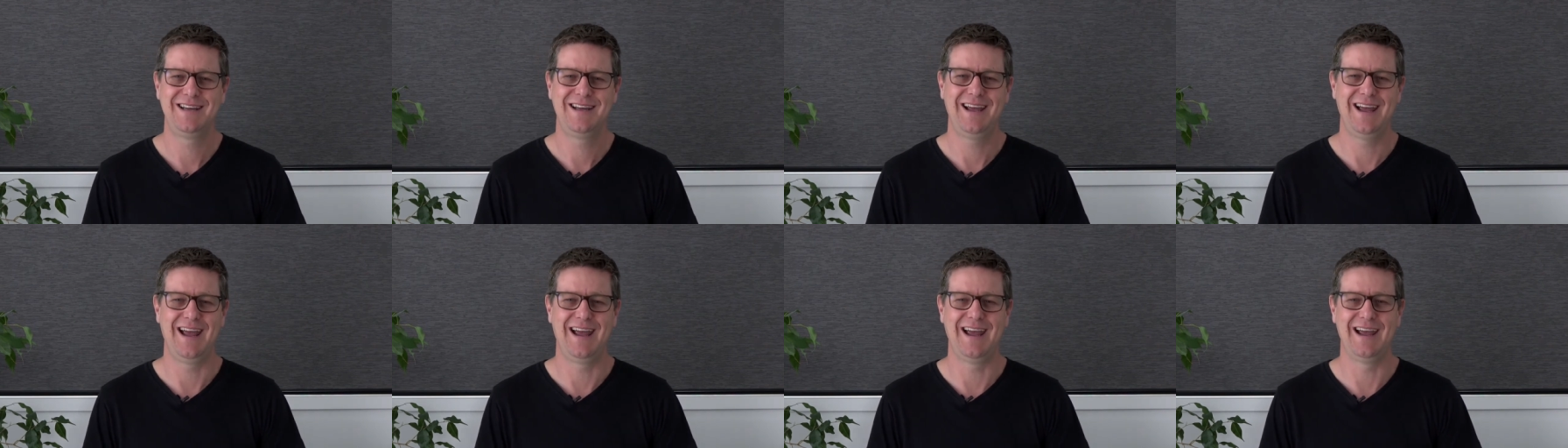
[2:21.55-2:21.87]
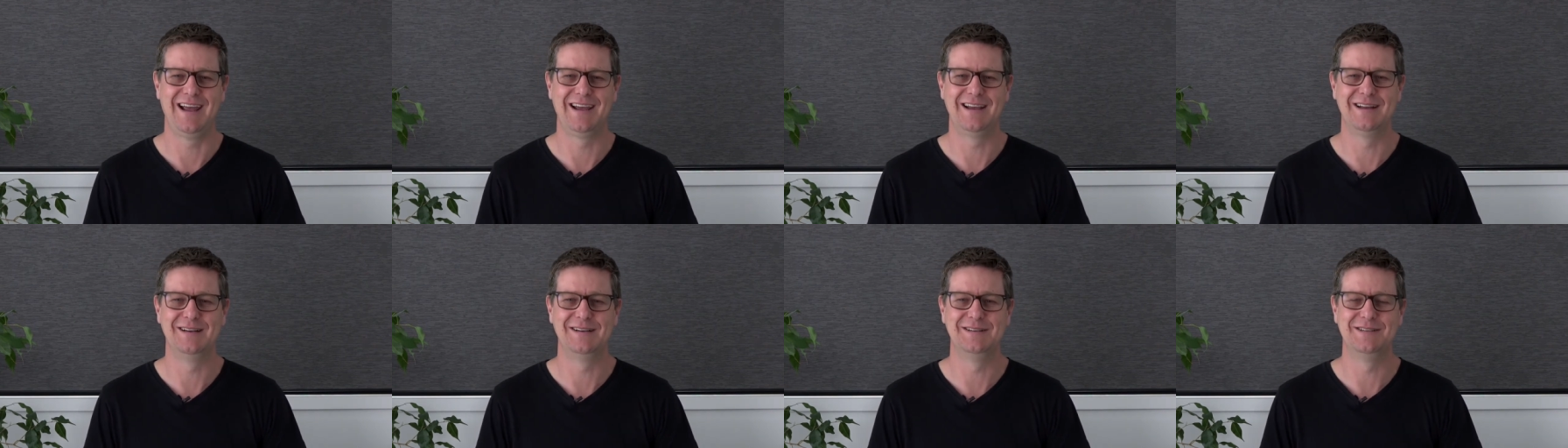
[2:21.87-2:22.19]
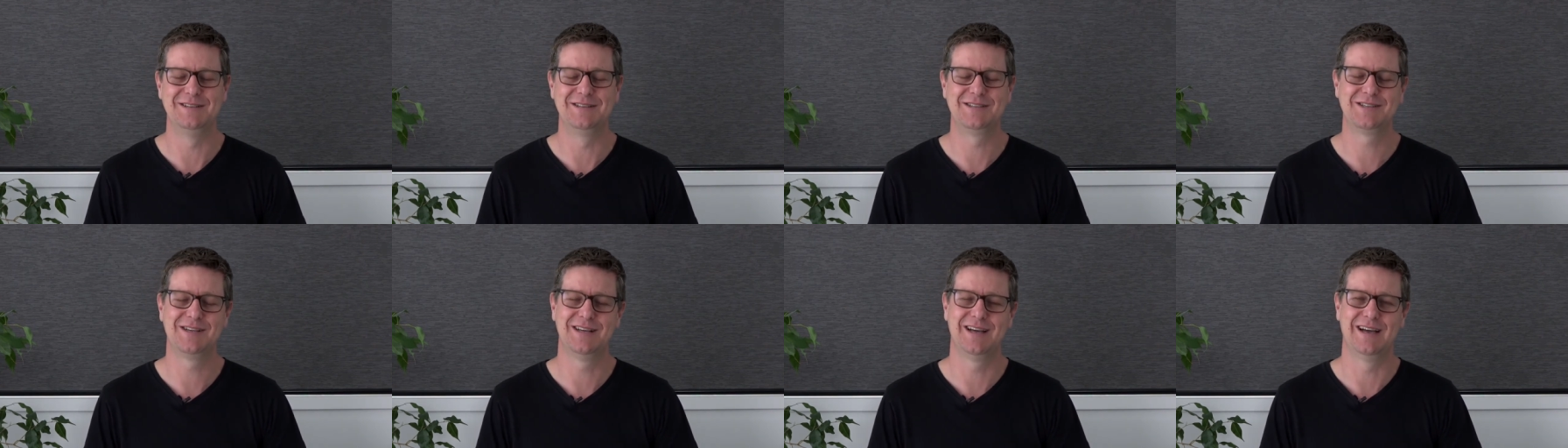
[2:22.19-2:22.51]

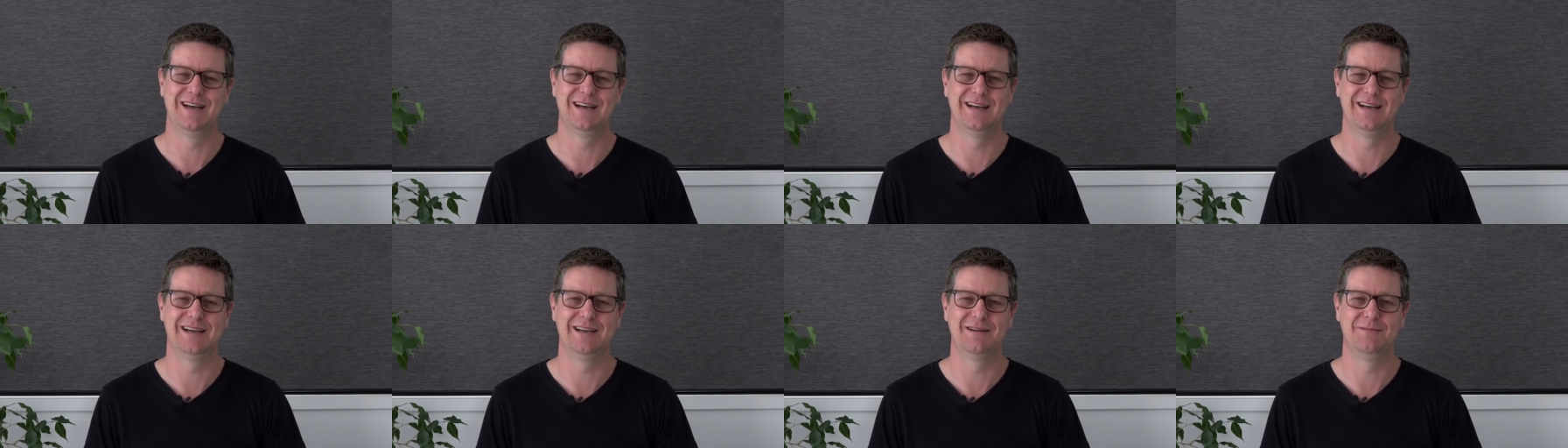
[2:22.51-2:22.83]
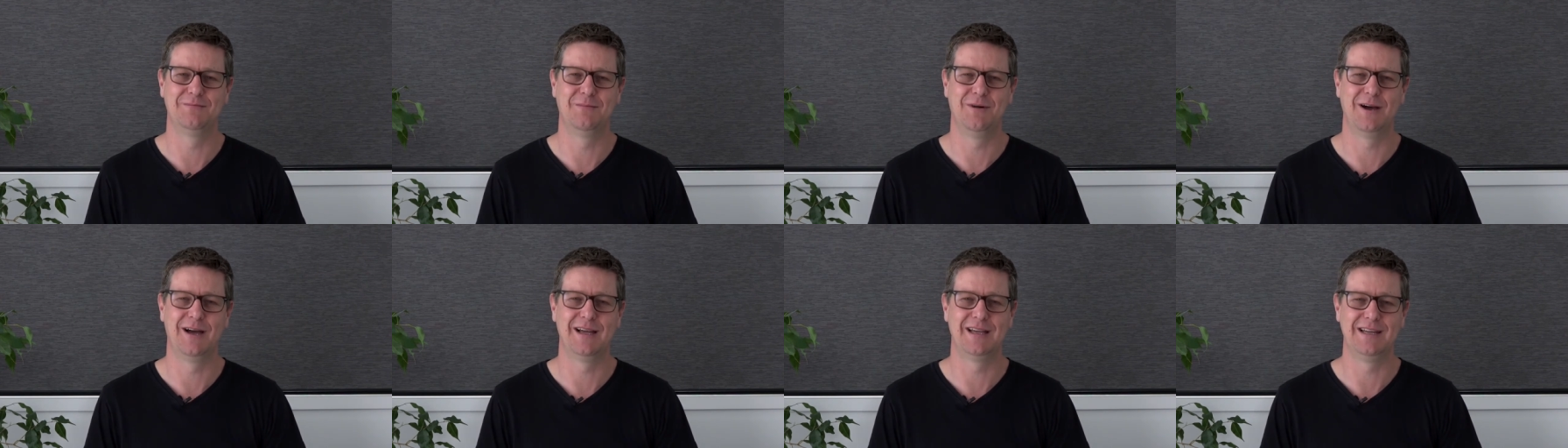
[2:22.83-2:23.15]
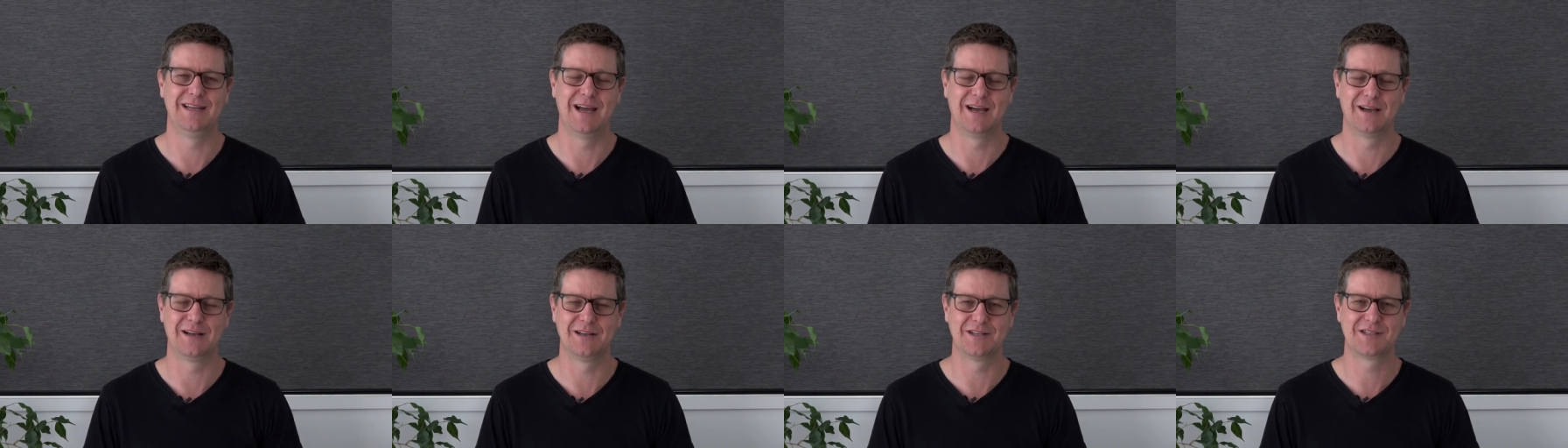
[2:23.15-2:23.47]
And my
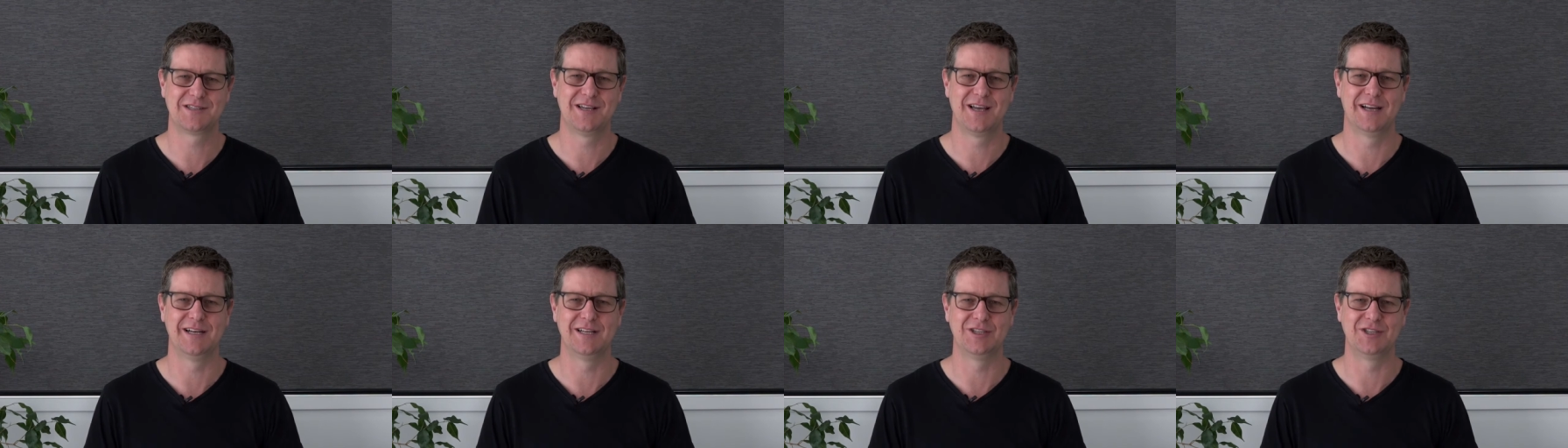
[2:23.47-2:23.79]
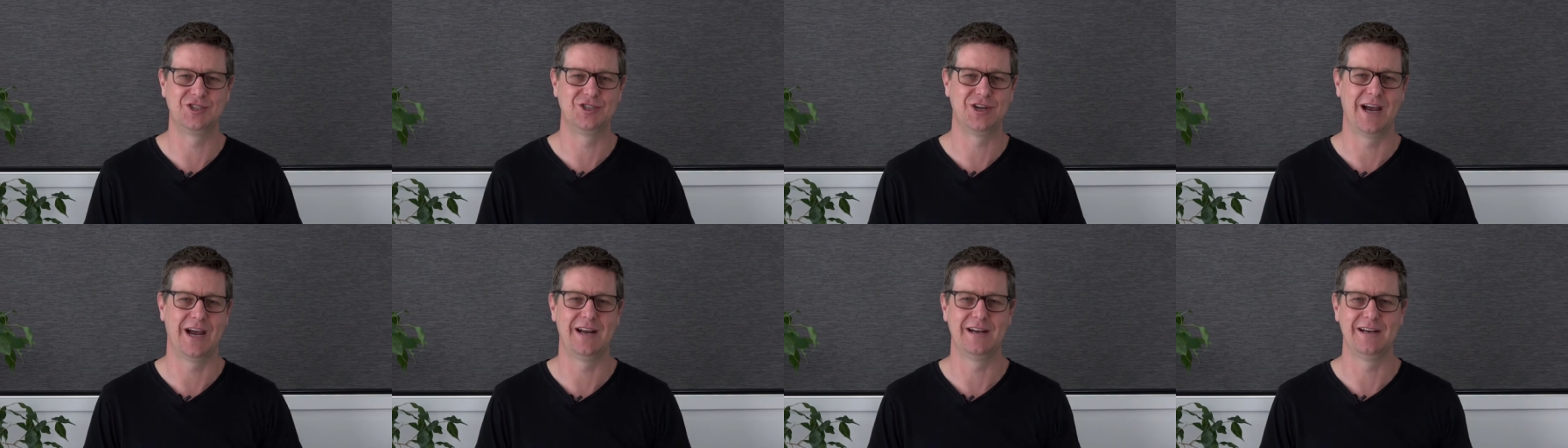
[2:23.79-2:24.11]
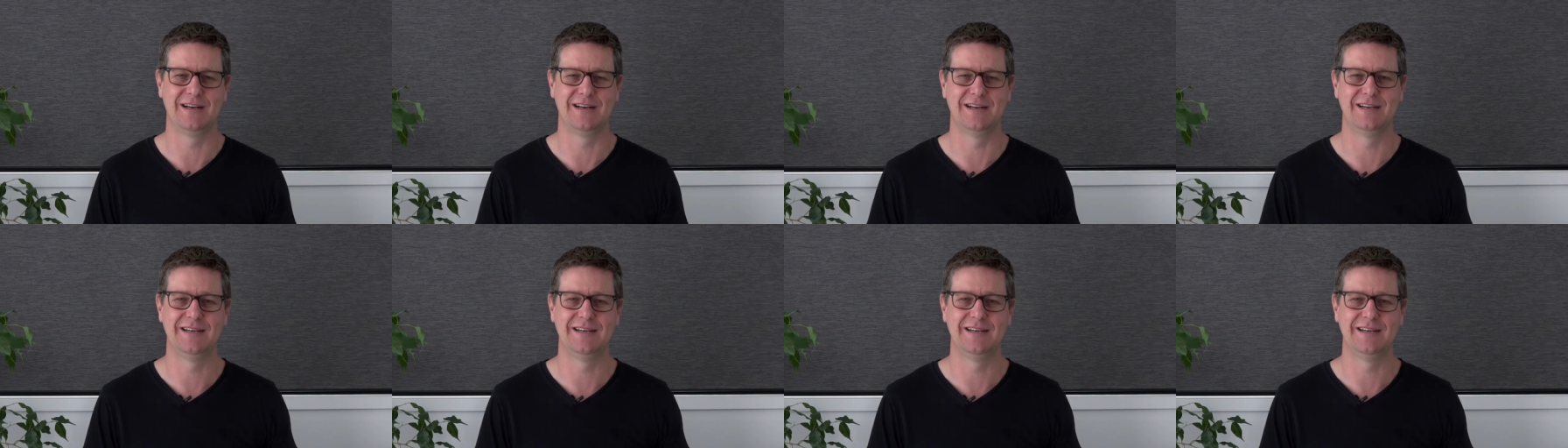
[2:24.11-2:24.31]
youngest son is Jaden,